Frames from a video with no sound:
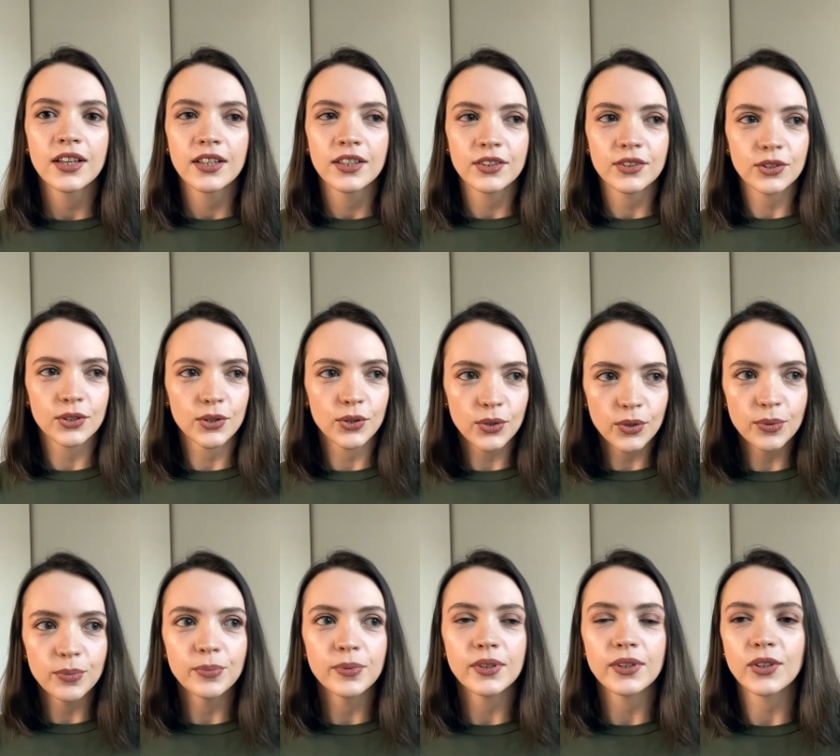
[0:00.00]
to
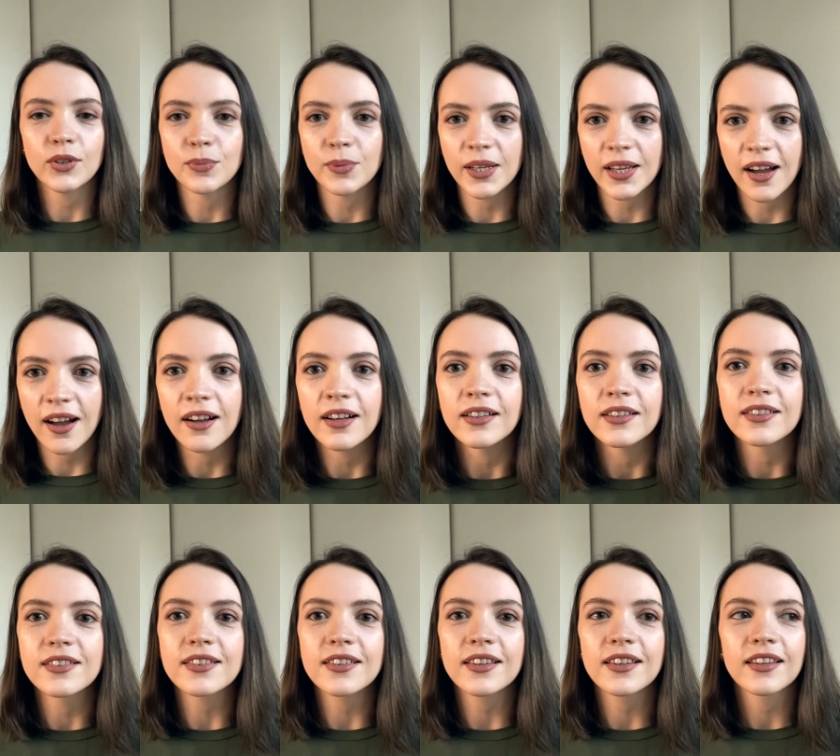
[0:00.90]
whom you may
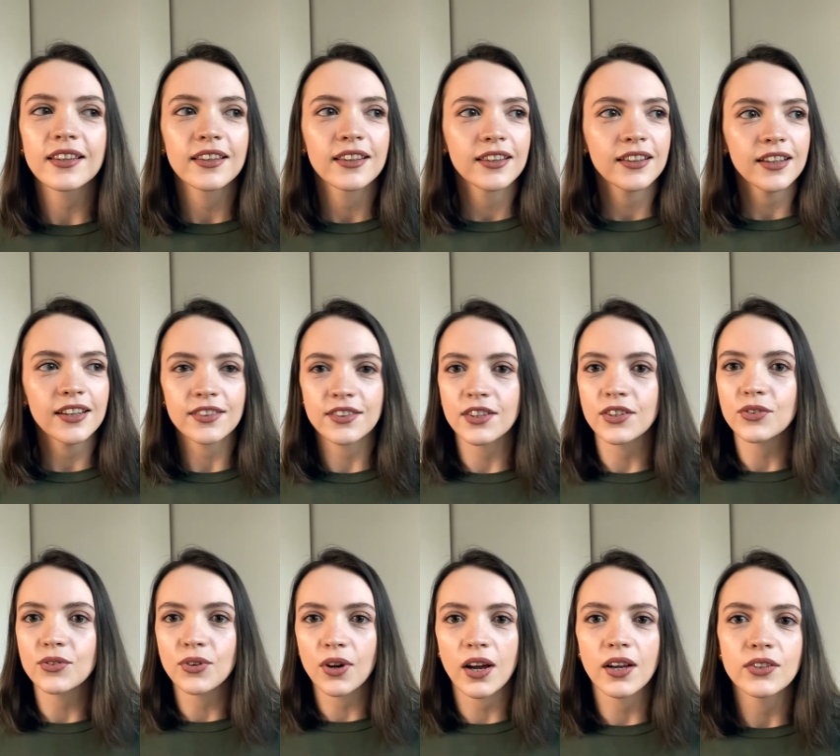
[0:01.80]
ask, is
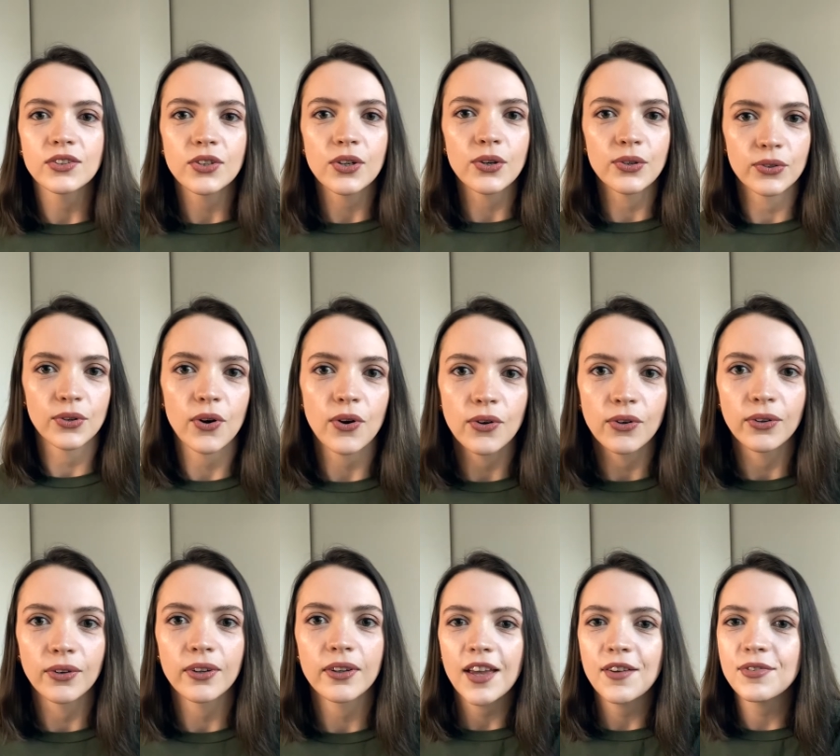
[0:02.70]
it right or
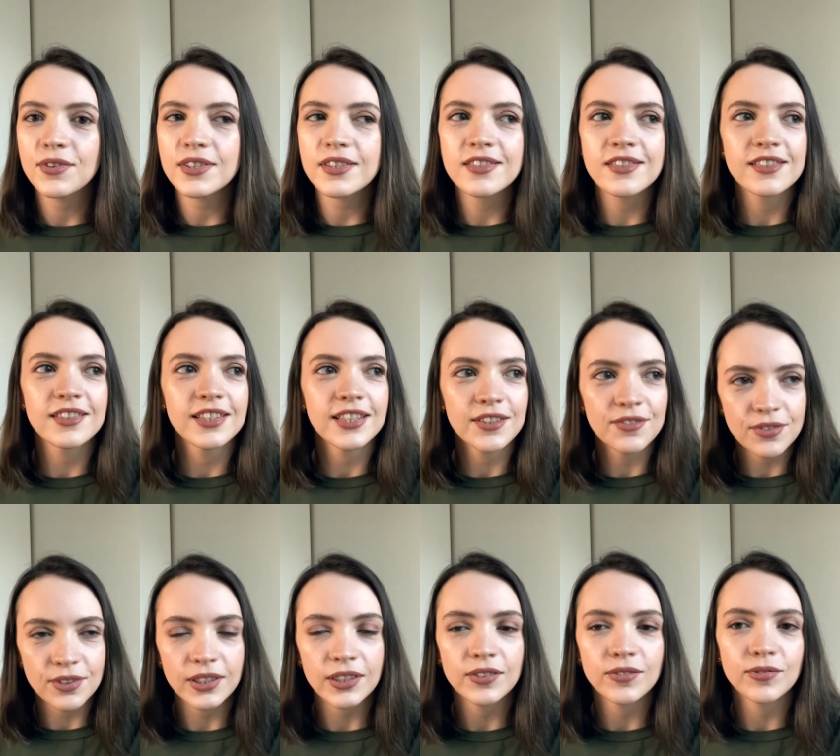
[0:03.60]
wrong? If it's
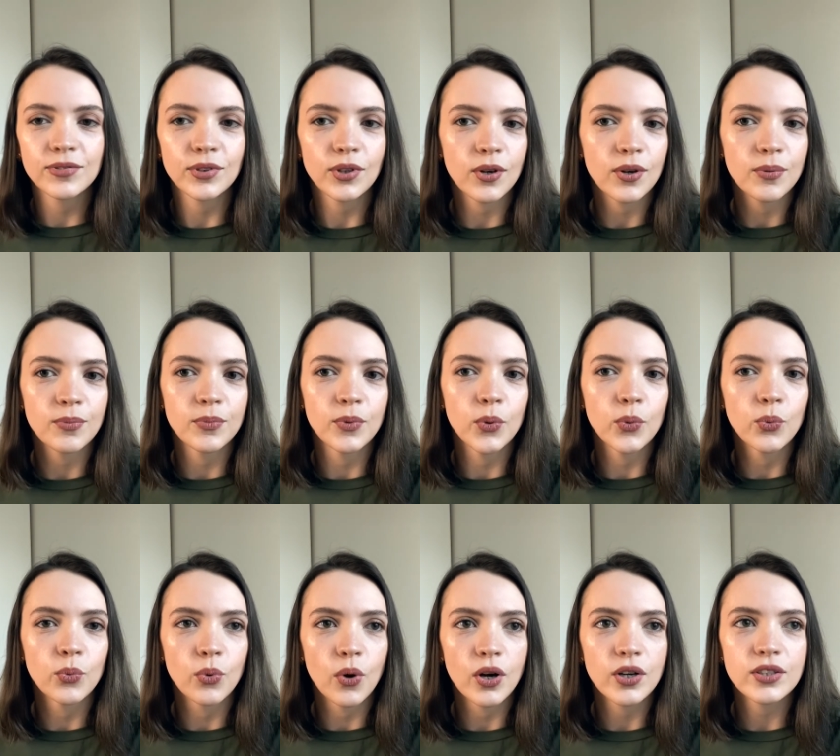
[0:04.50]
different from
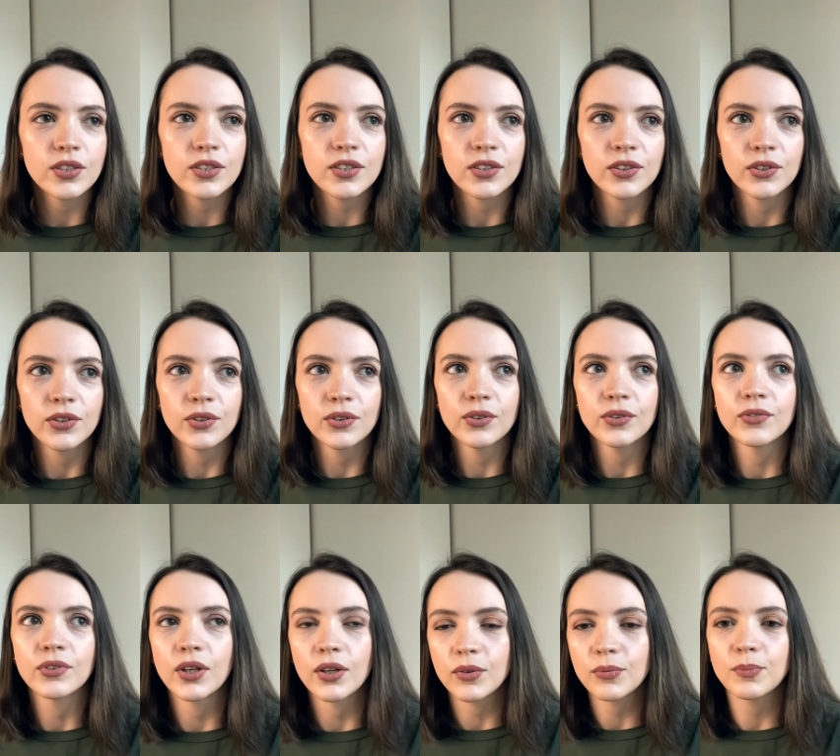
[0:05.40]
what you've
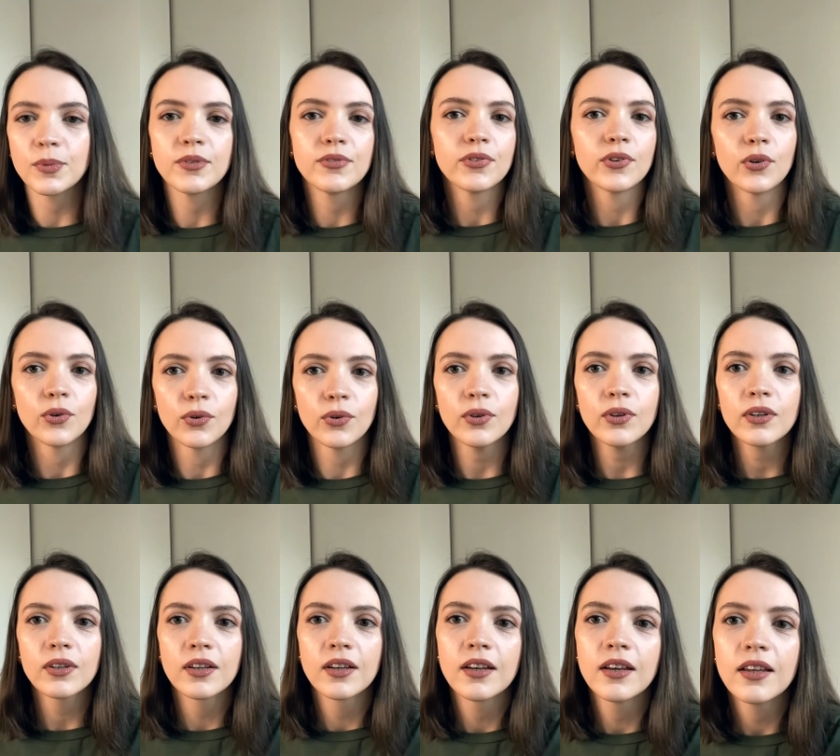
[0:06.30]
learned before,
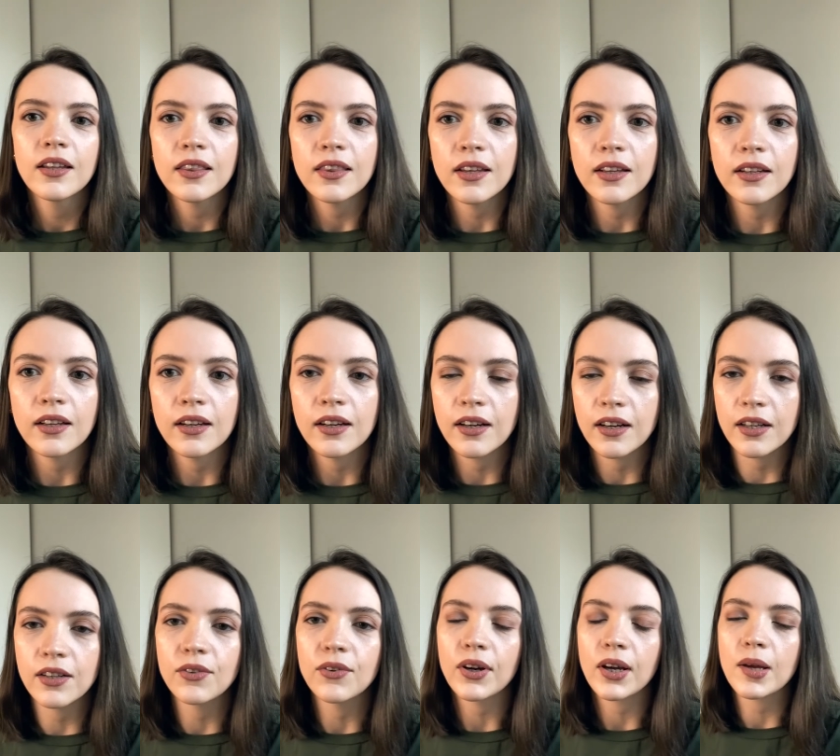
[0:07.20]
then I
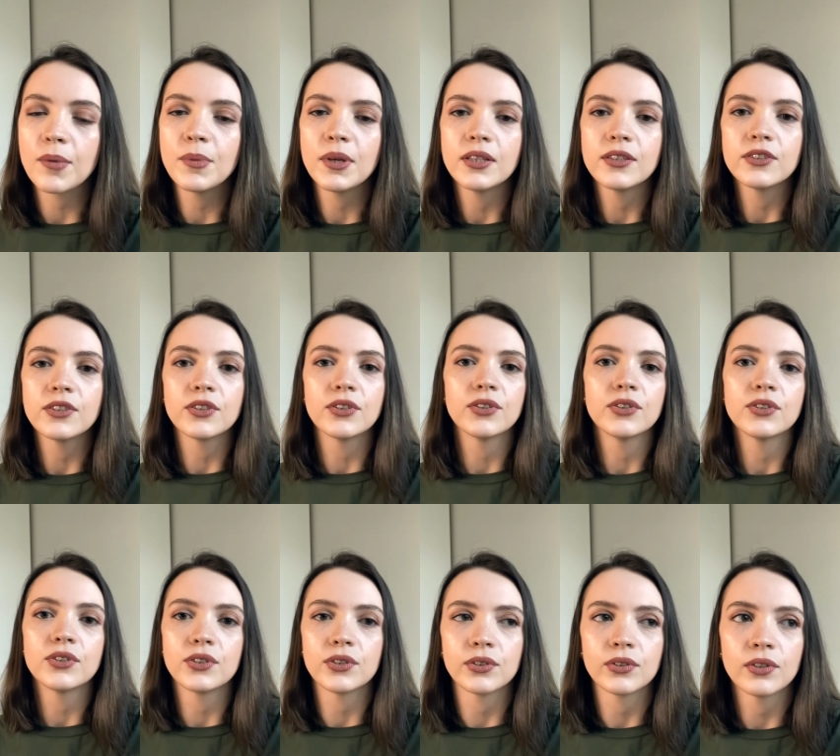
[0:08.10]
highly recommend you
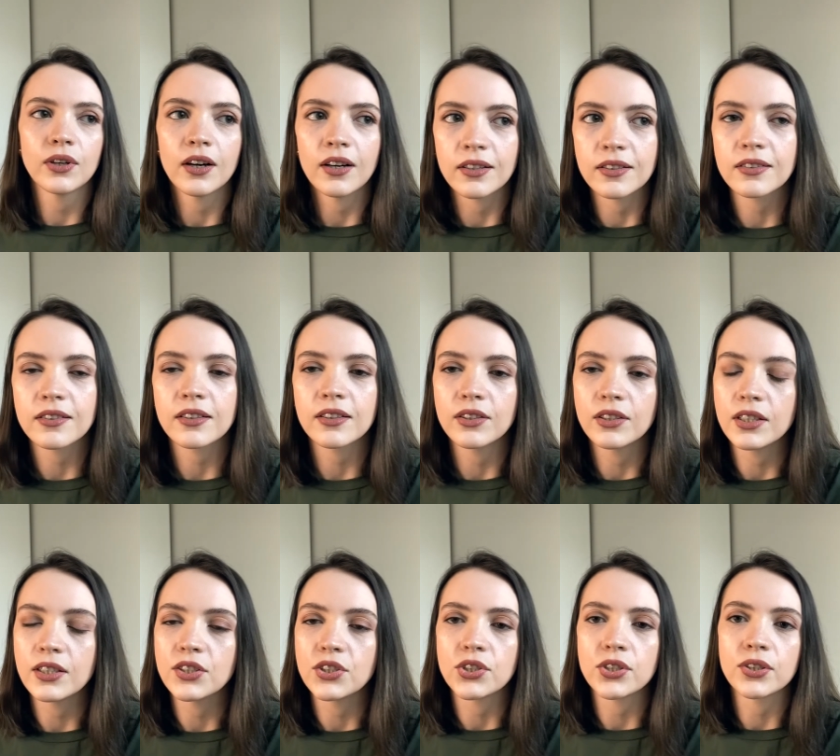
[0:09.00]
to ask your
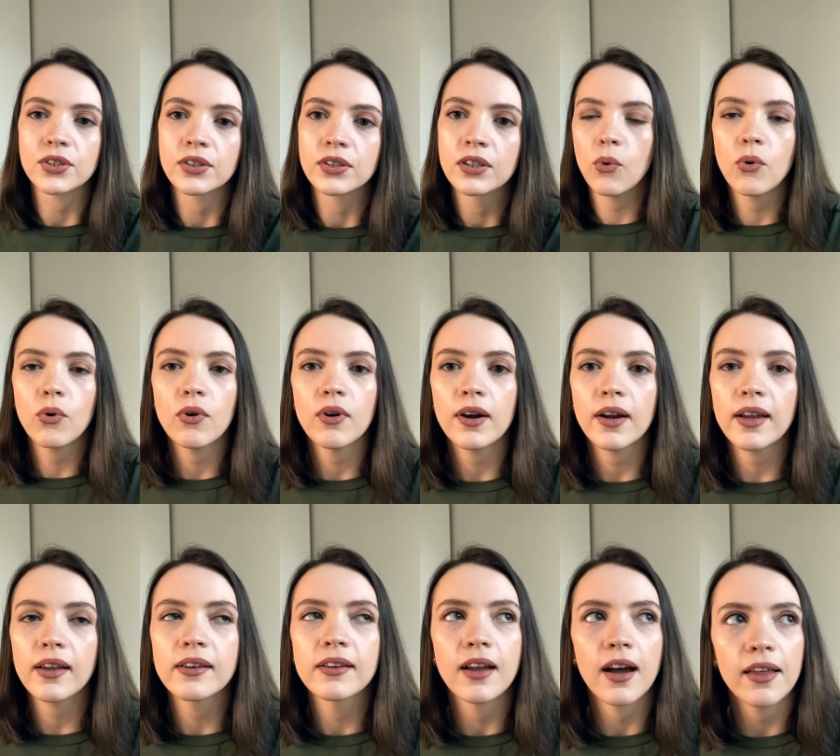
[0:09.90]
teacher. Or
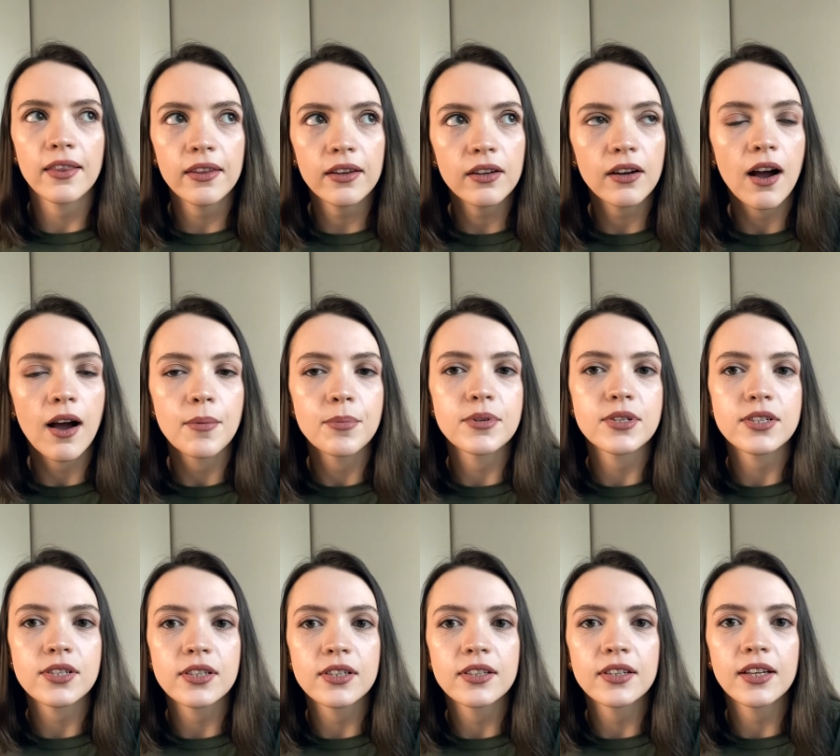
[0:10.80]
another
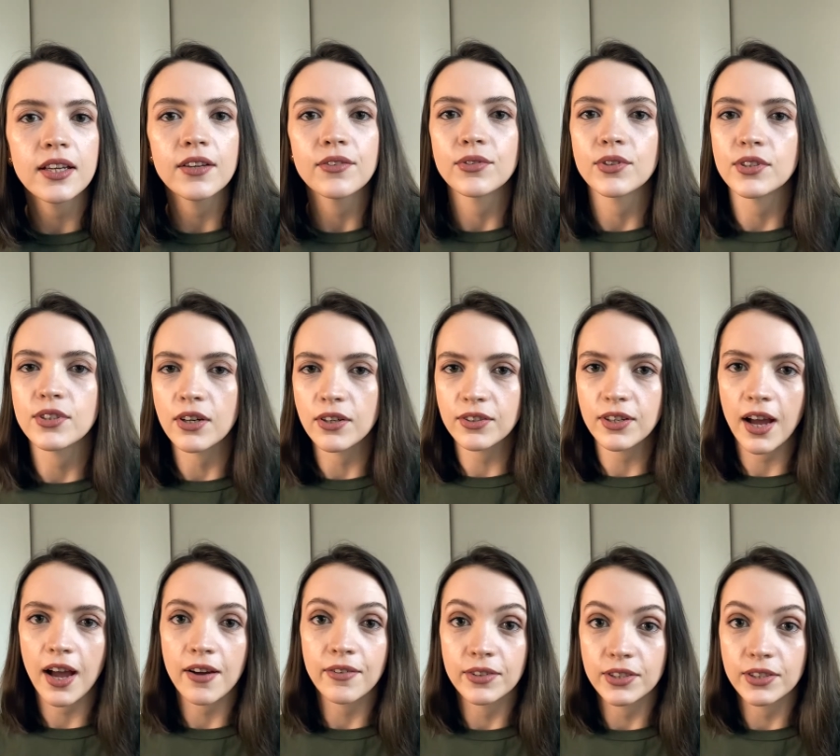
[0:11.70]
option, if you don't have a